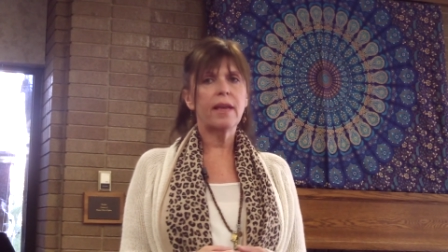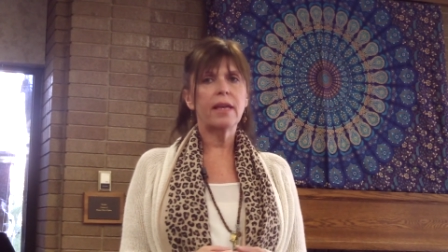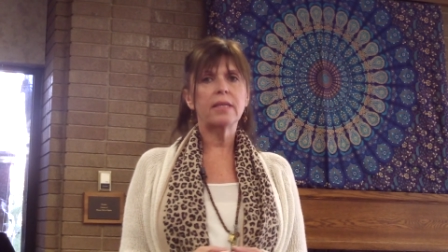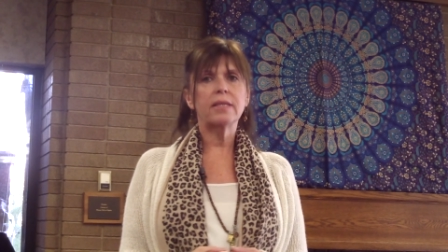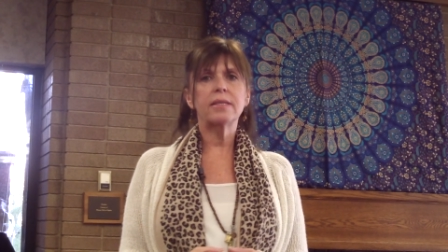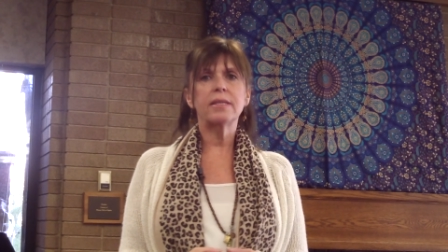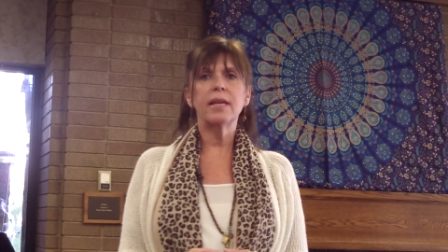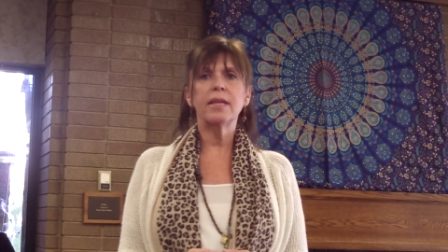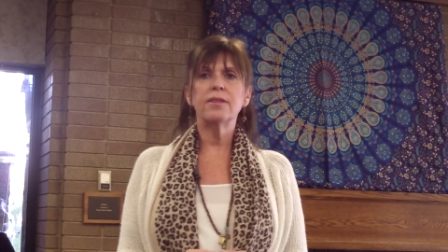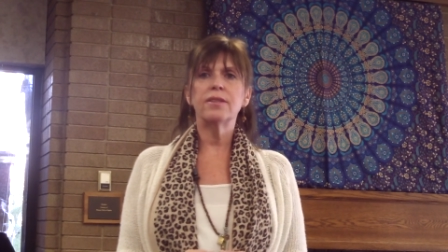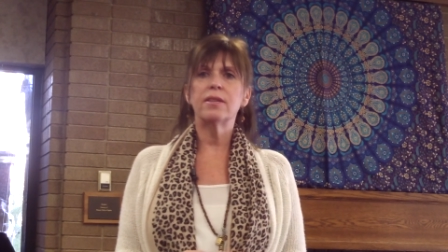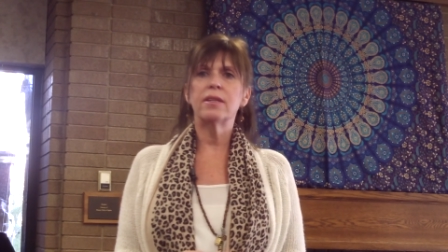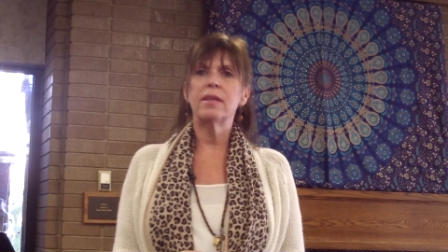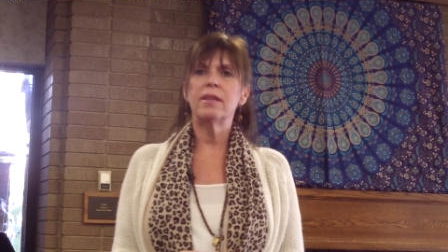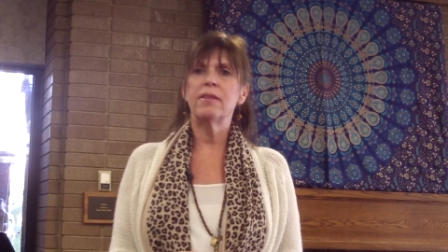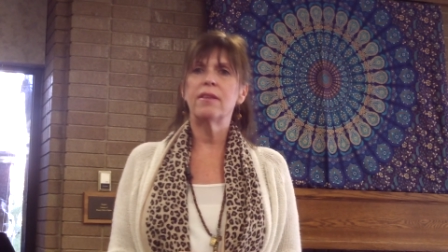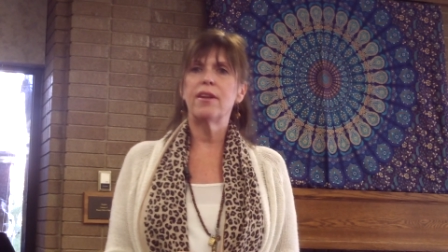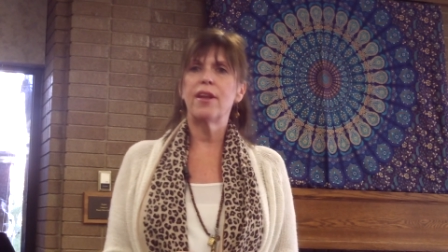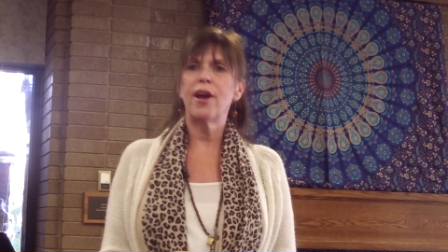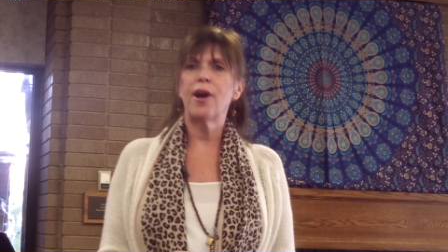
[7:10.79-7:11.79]
centered
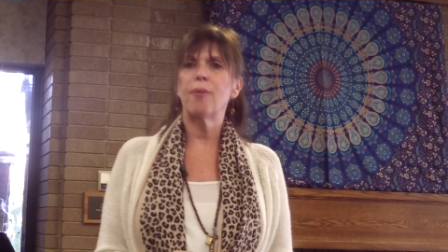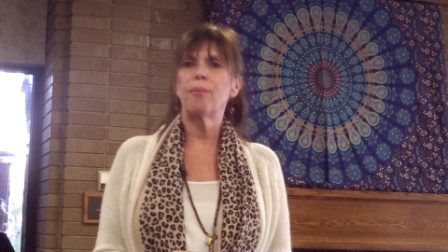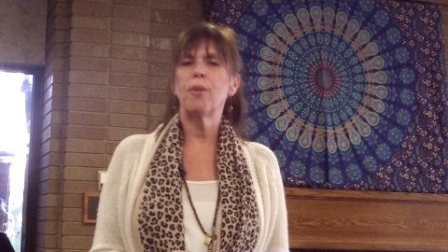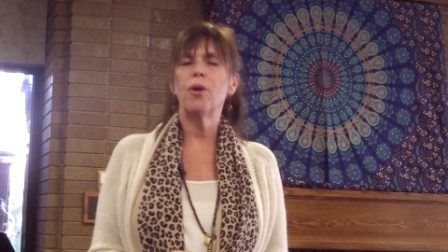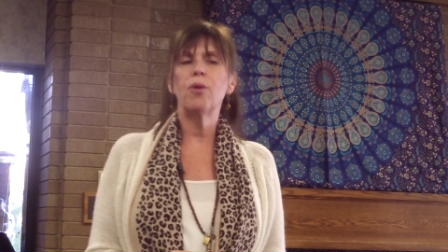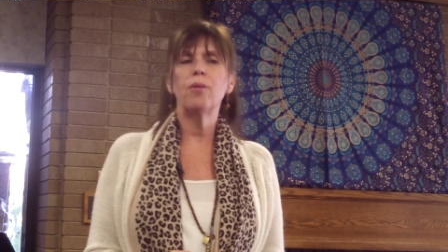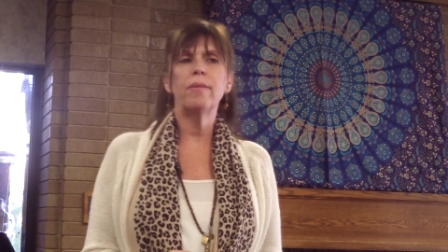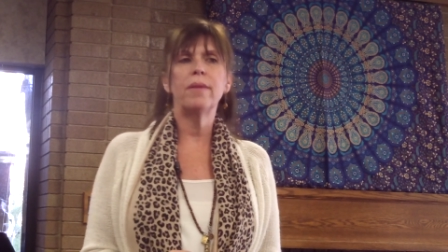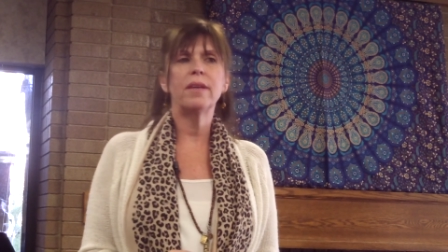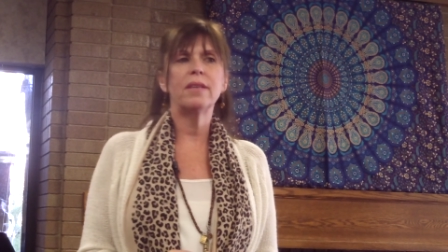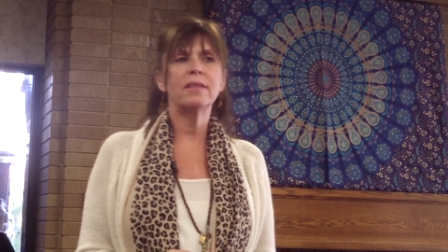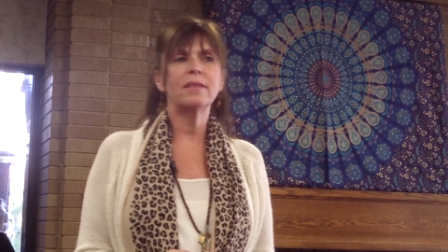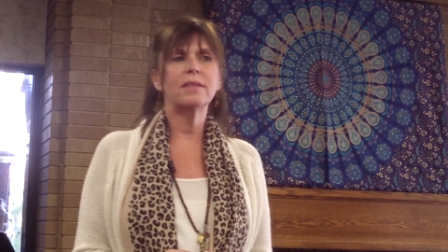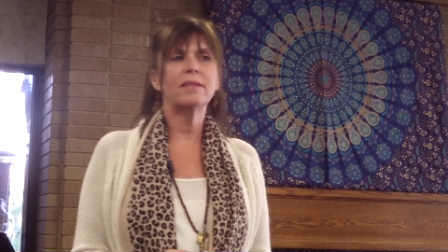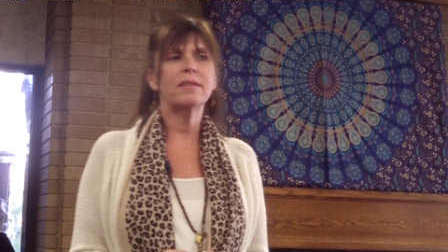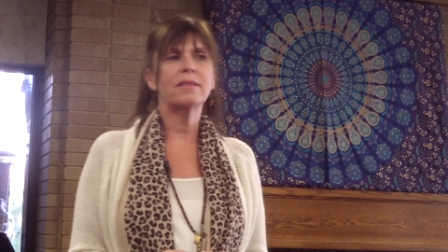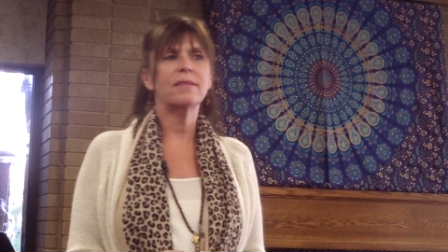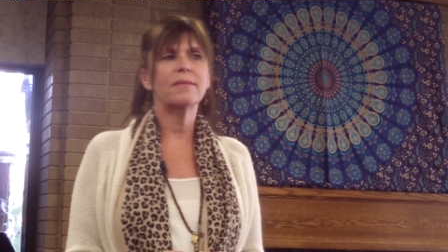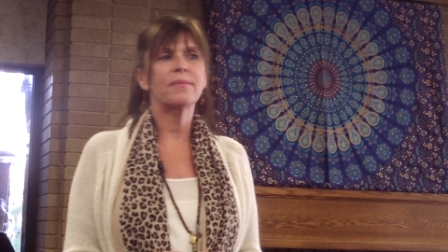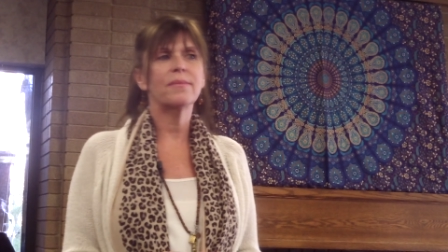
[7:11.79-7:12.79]
in the now
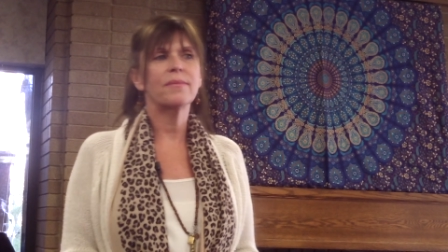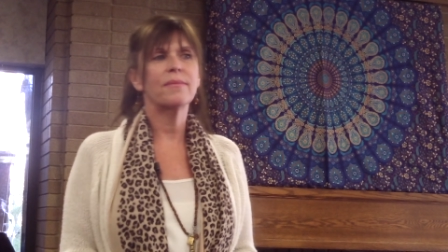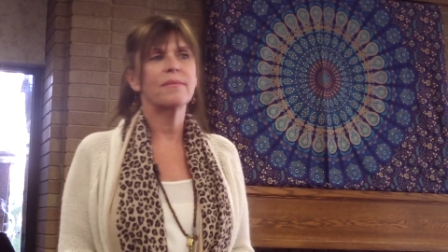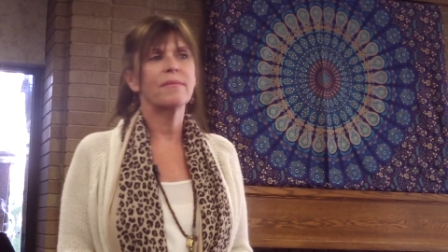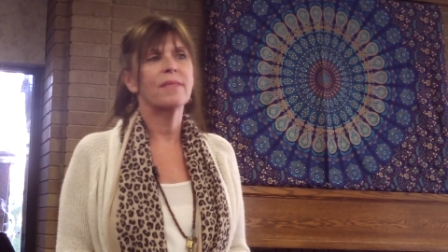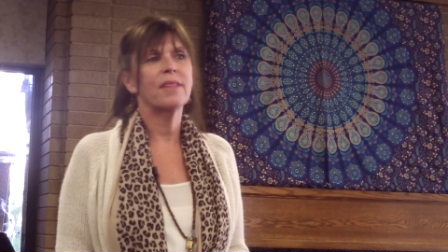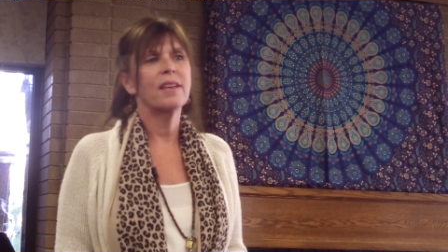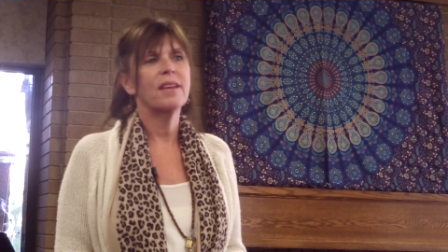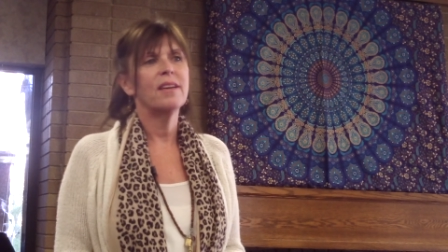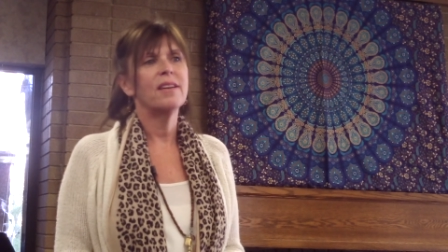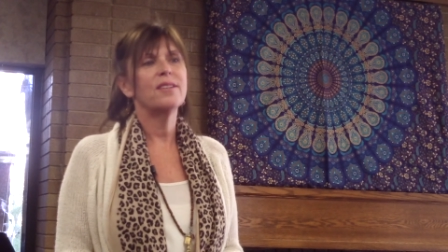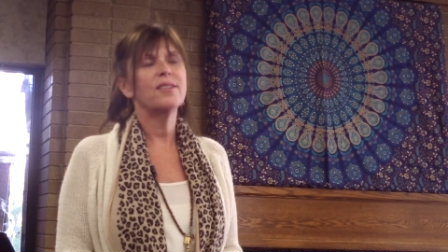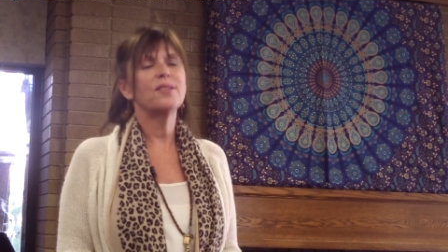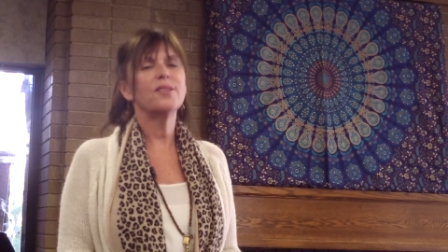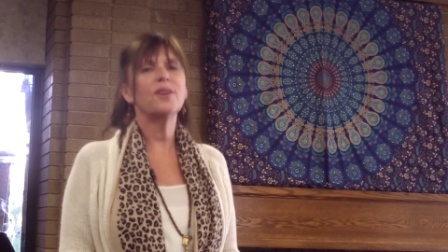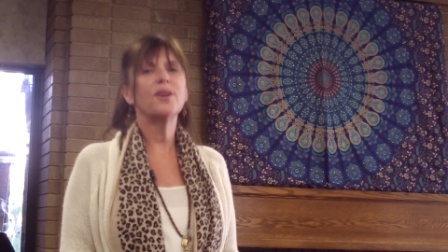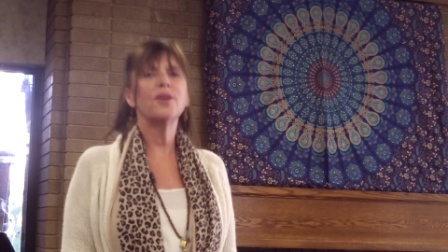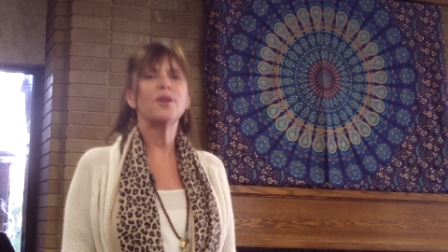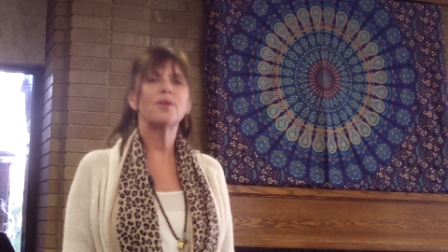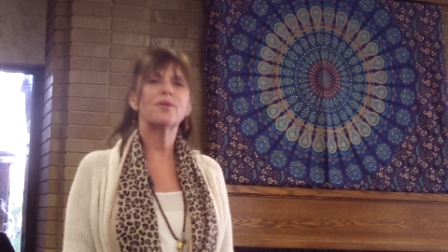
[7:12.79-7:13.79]
moment.
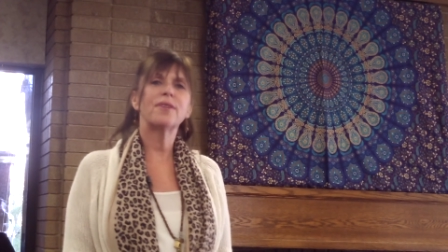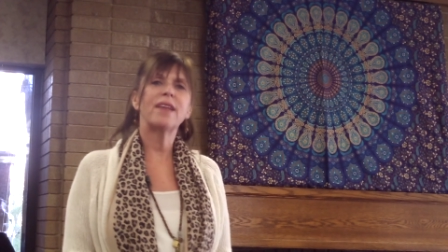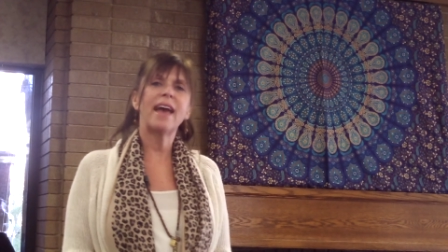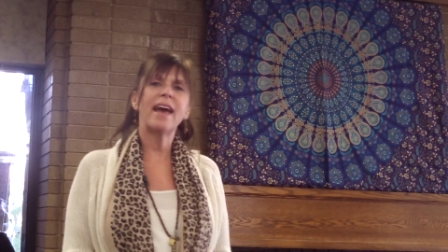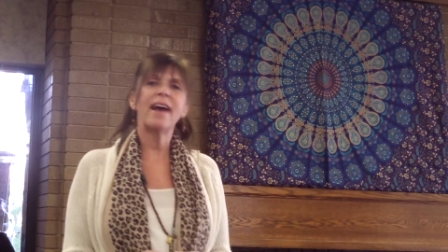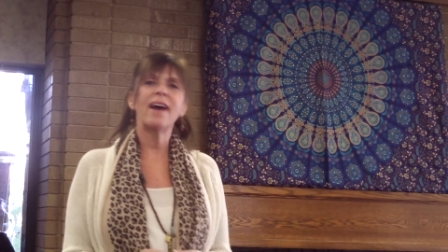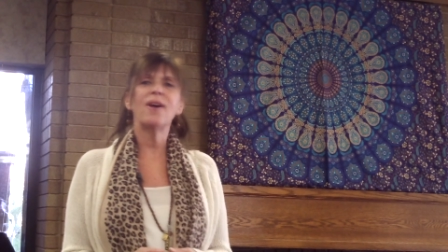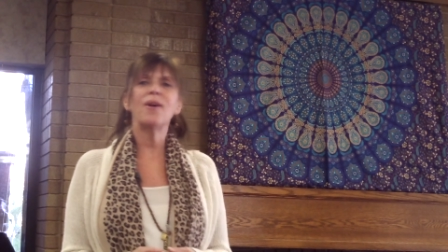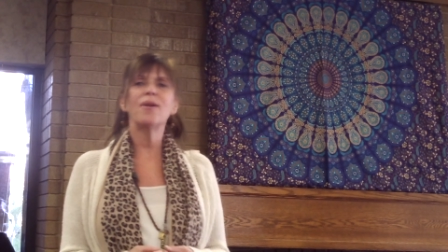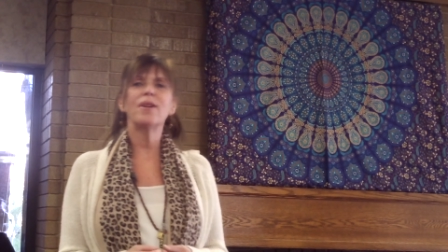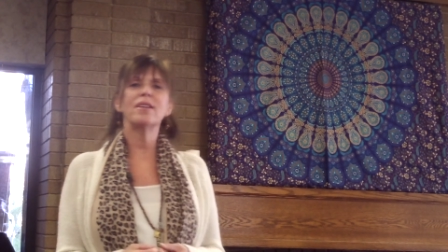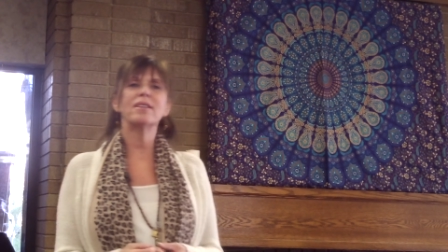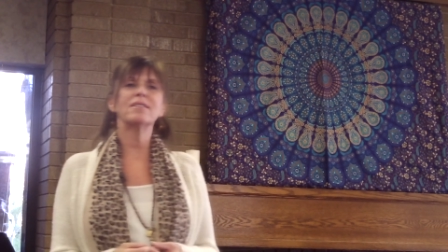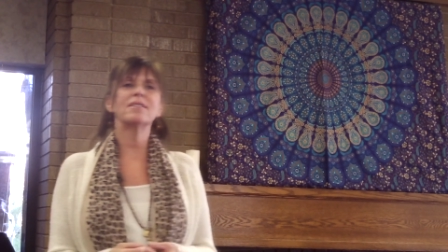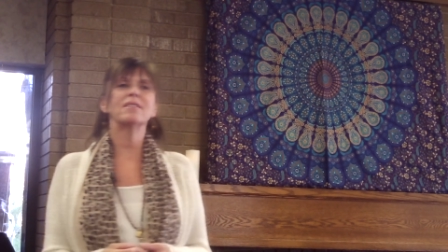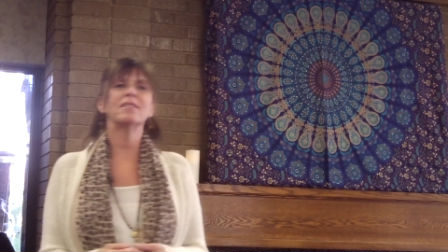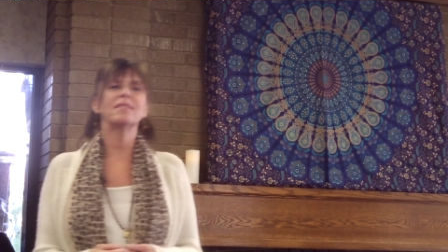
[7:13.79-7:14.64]
So now is